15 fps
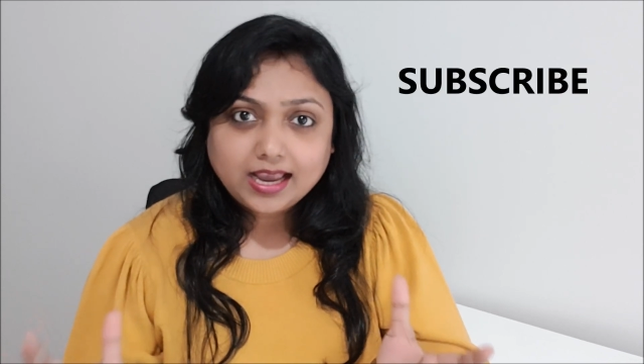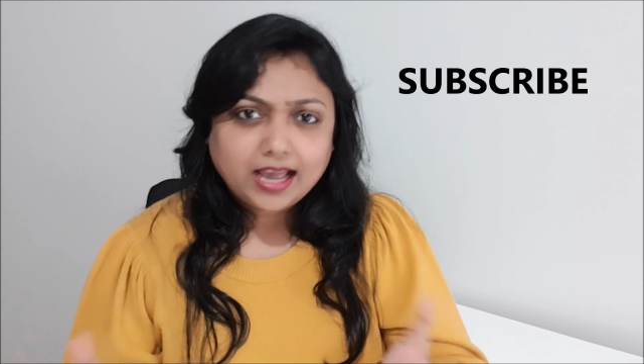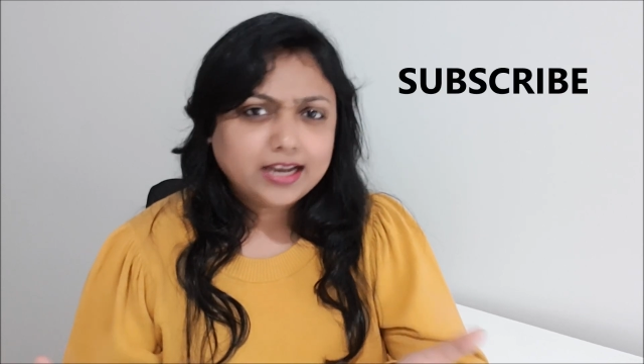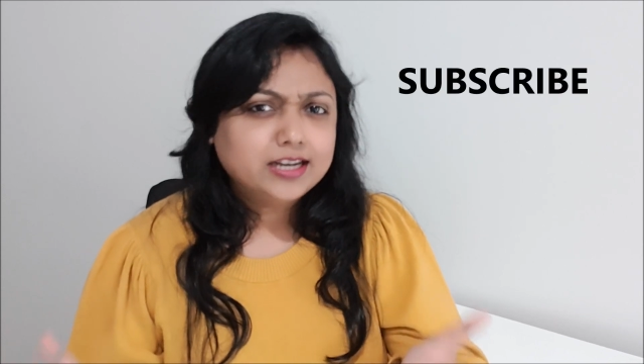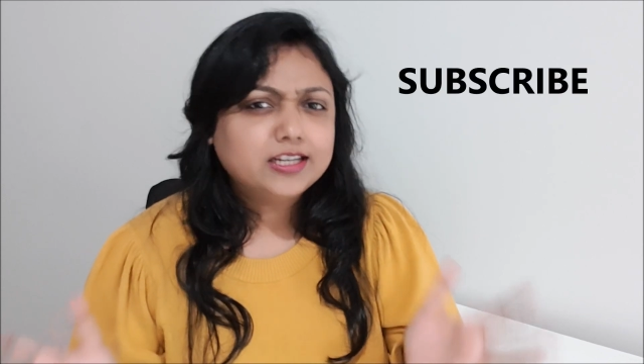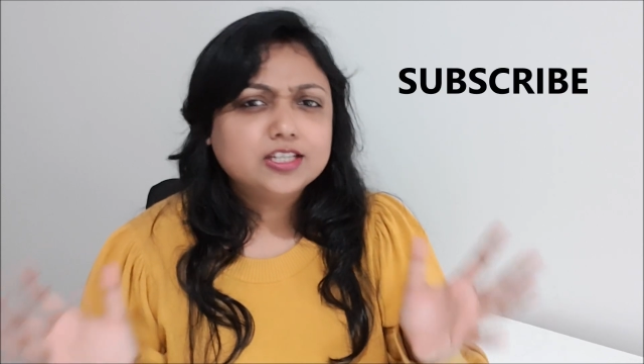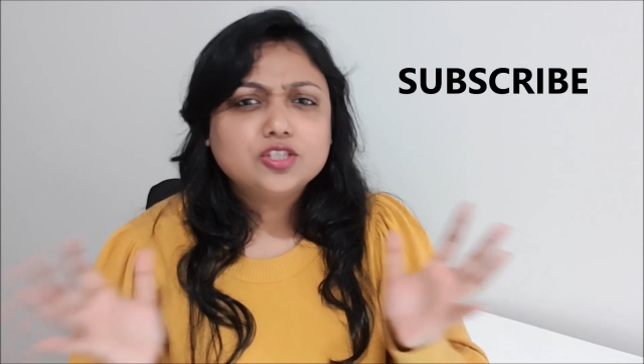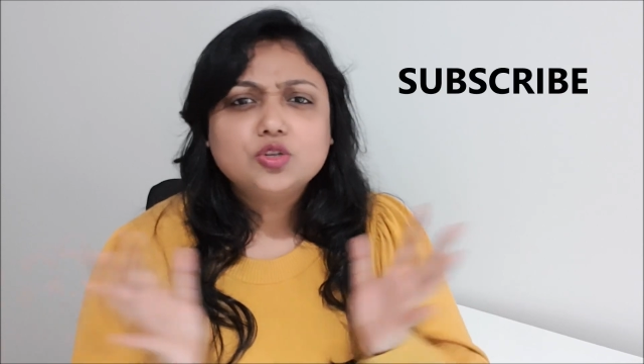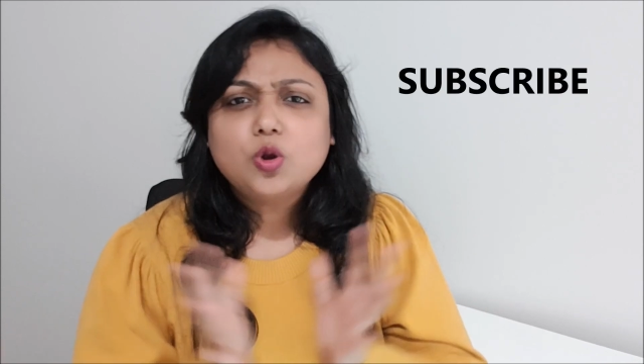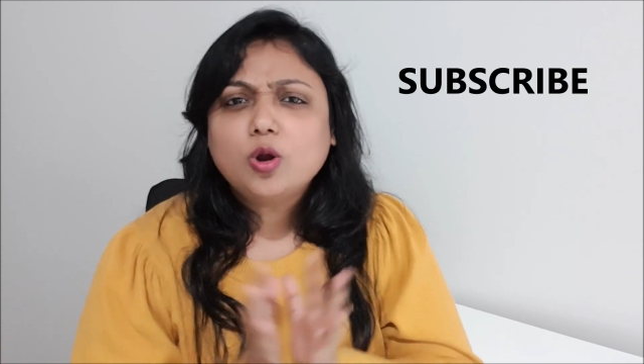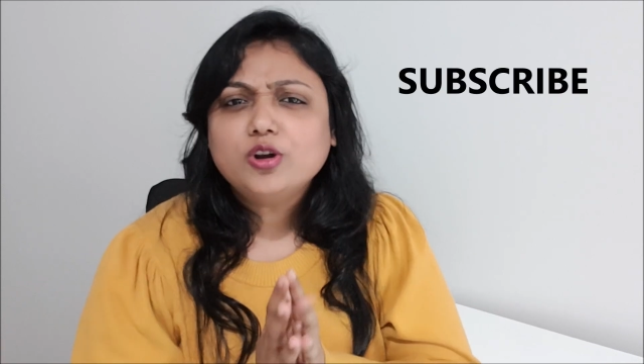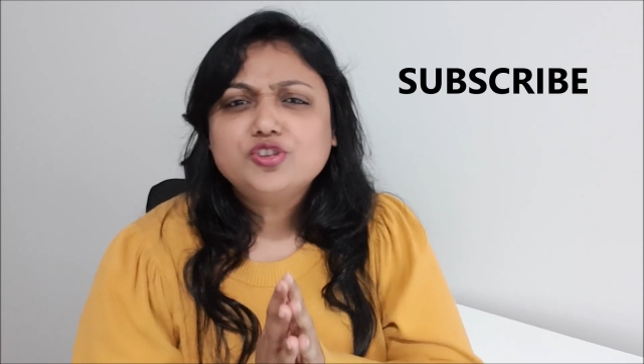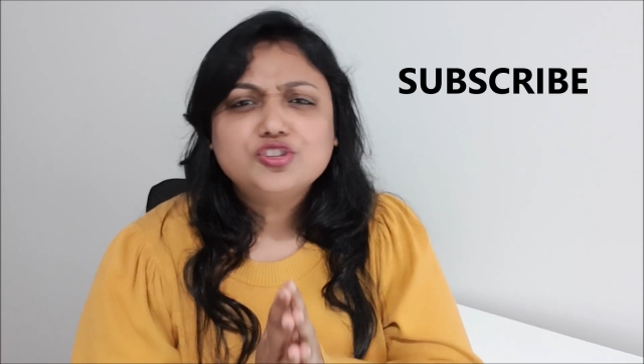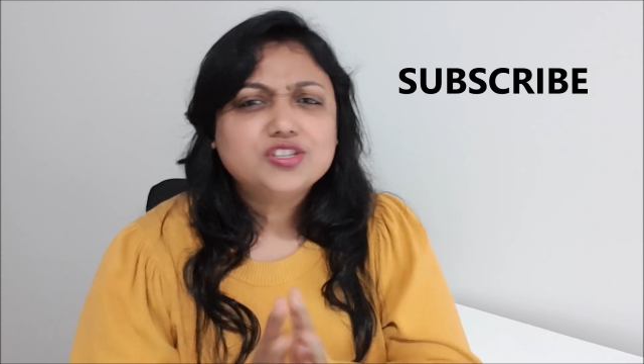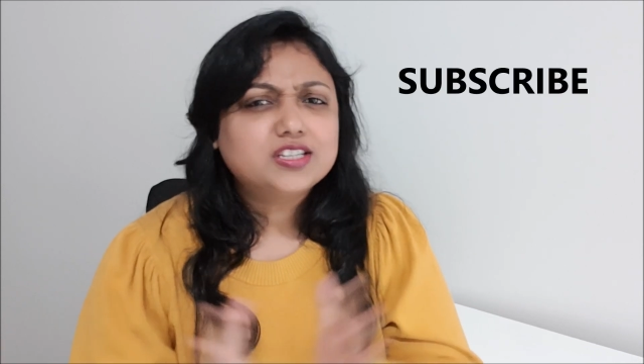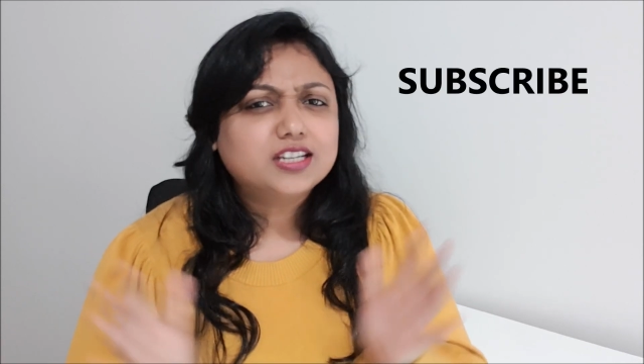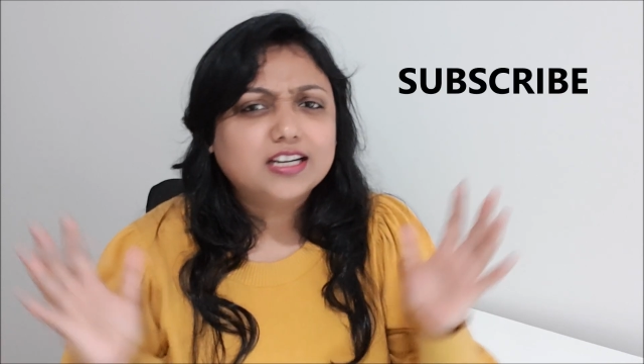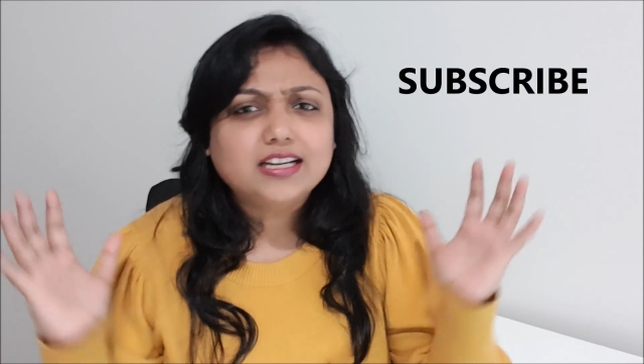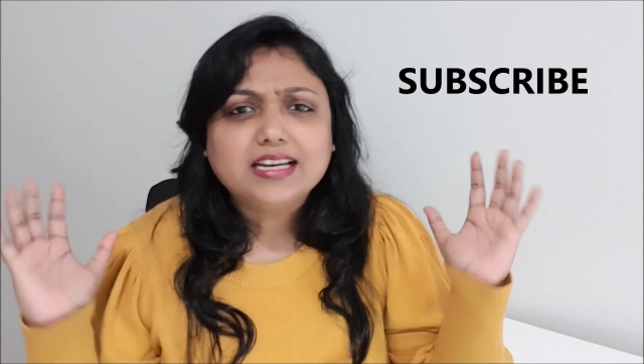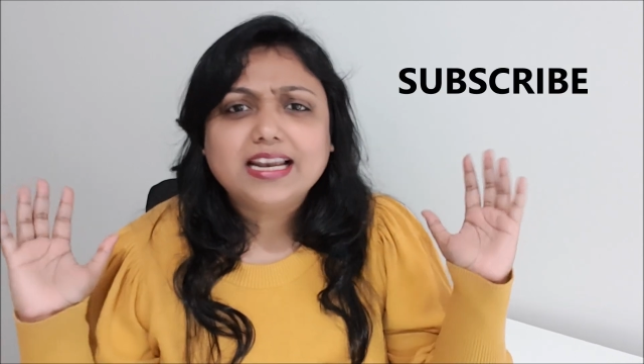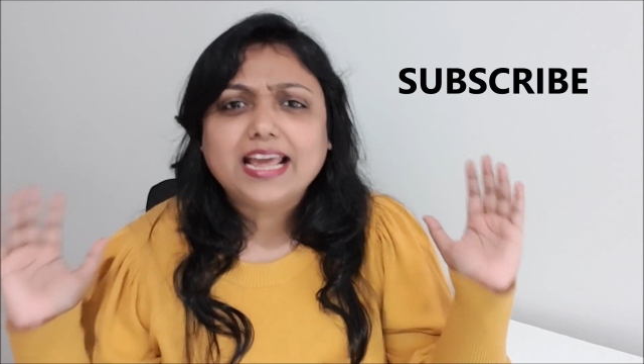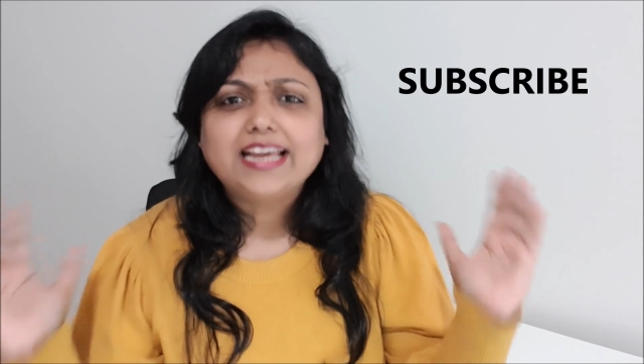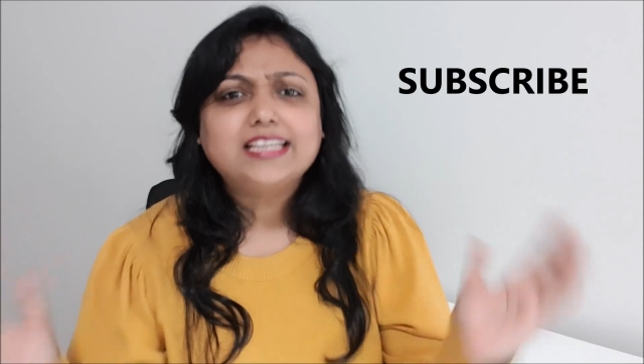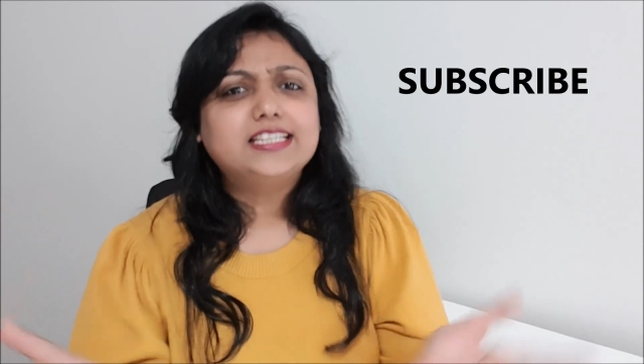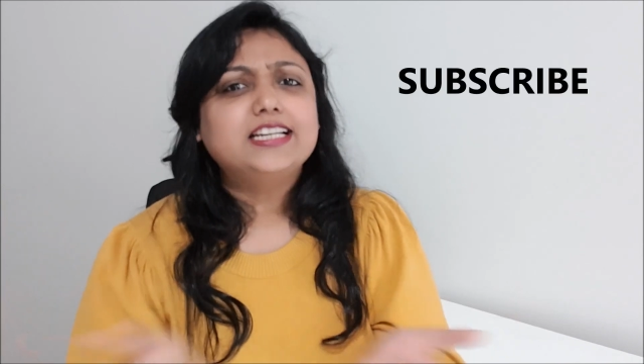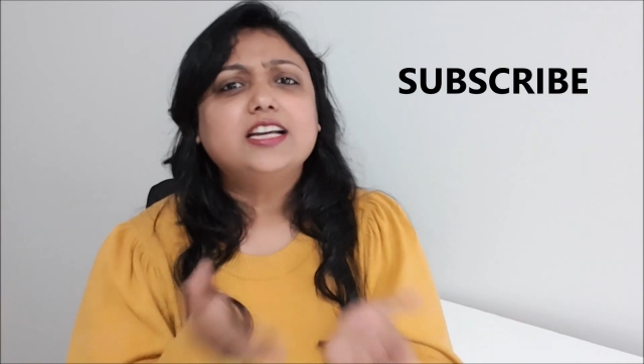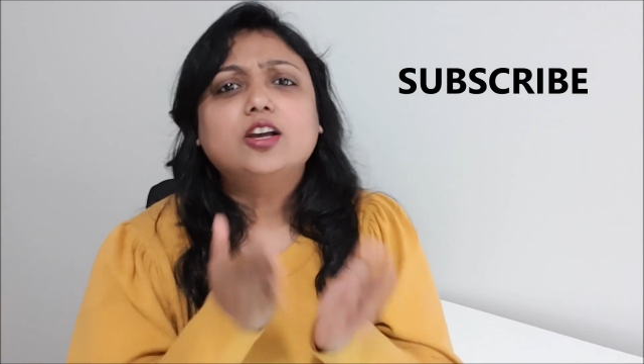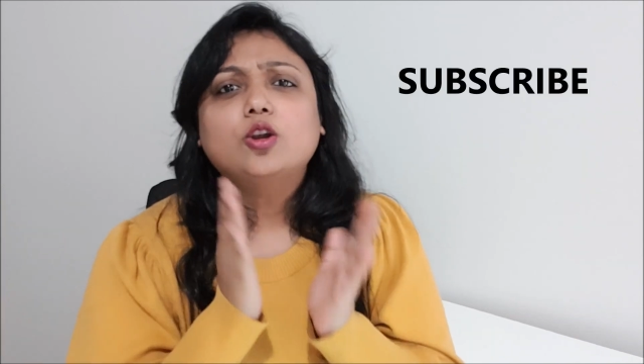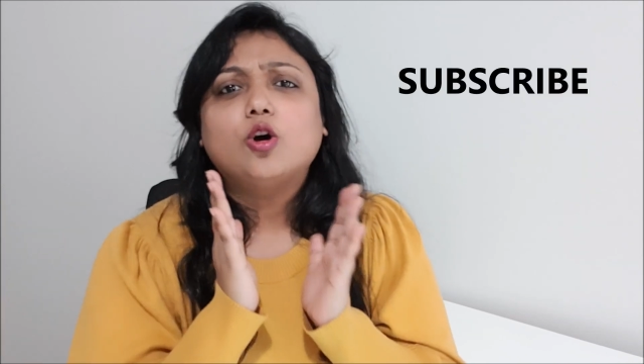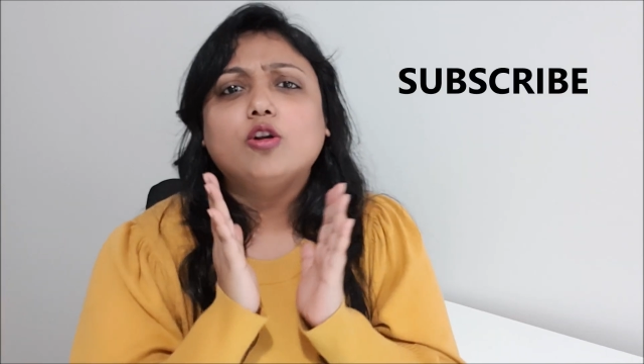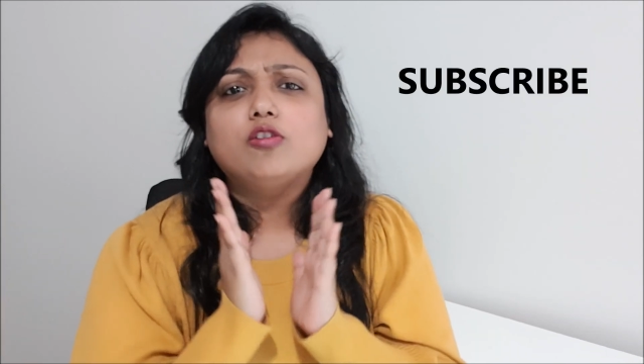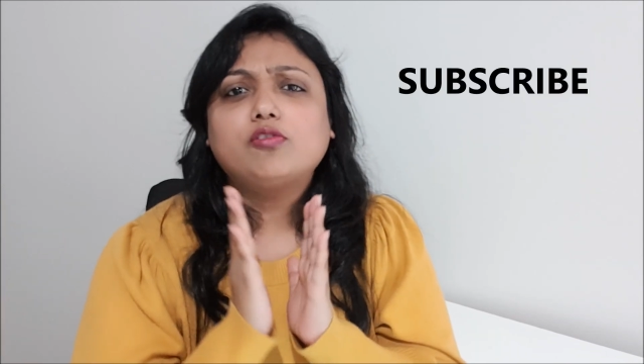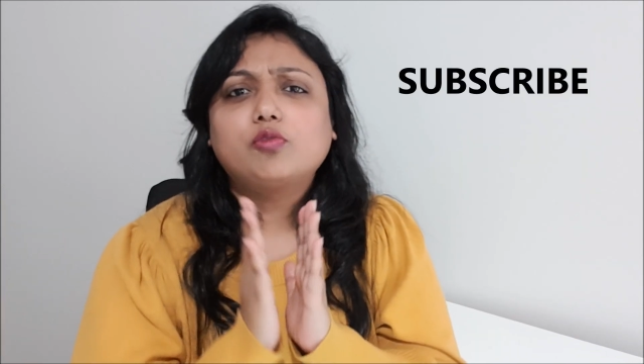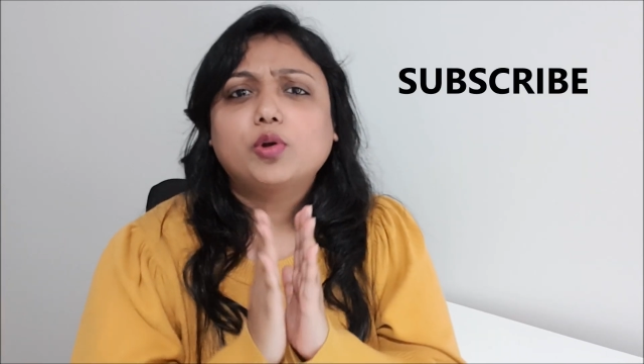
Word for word: And it is not just collecting a lot of